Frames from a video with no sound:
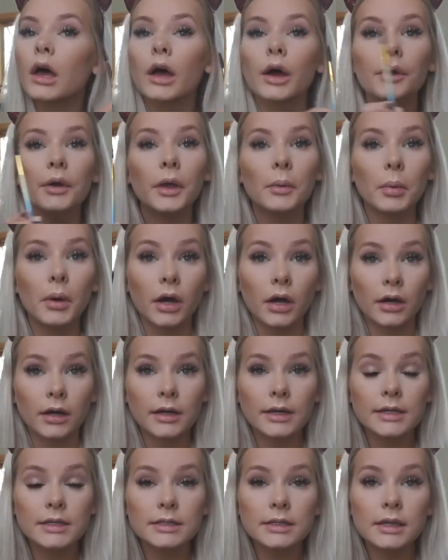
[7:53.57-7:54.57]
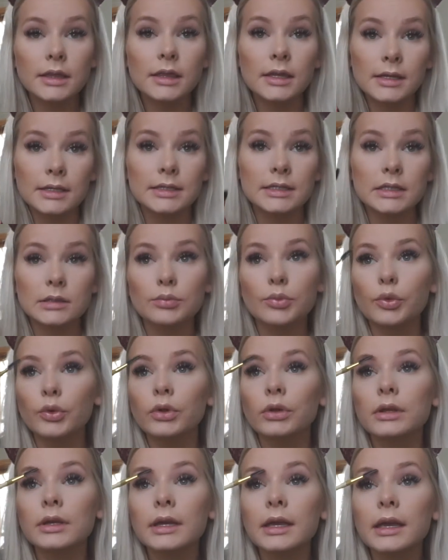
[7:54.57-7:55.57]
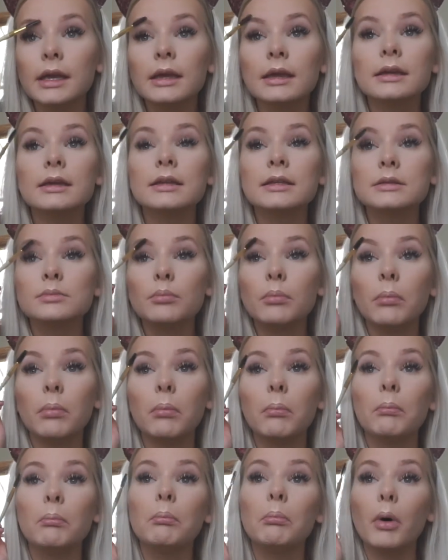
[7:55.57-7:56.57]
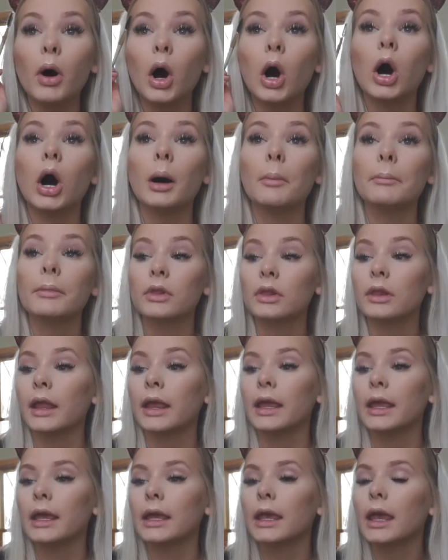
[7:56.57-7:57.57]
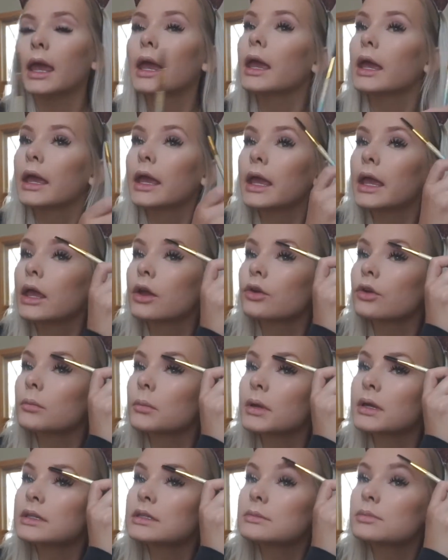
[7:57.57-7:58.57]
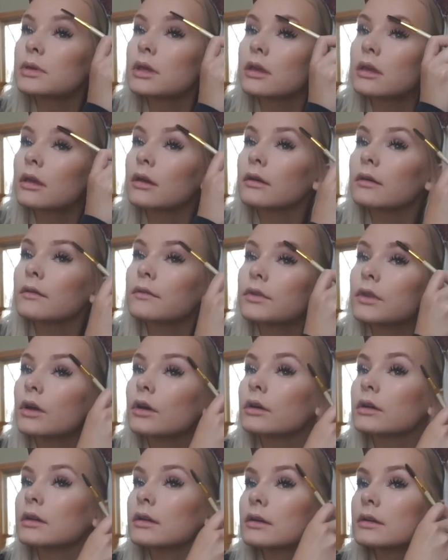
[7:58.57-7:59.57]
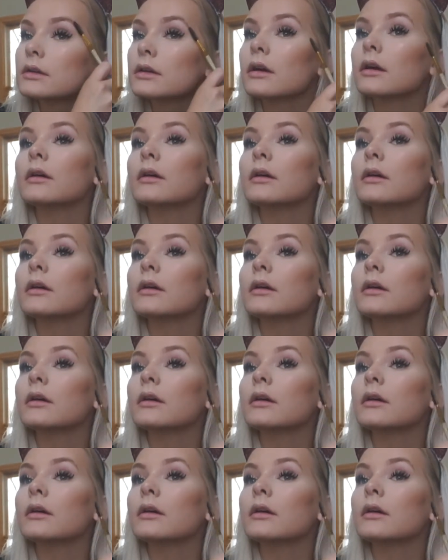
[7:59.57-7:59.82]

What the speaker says: Okay, pause. This spoolie is bomb. Like, it reminds me of the Ania.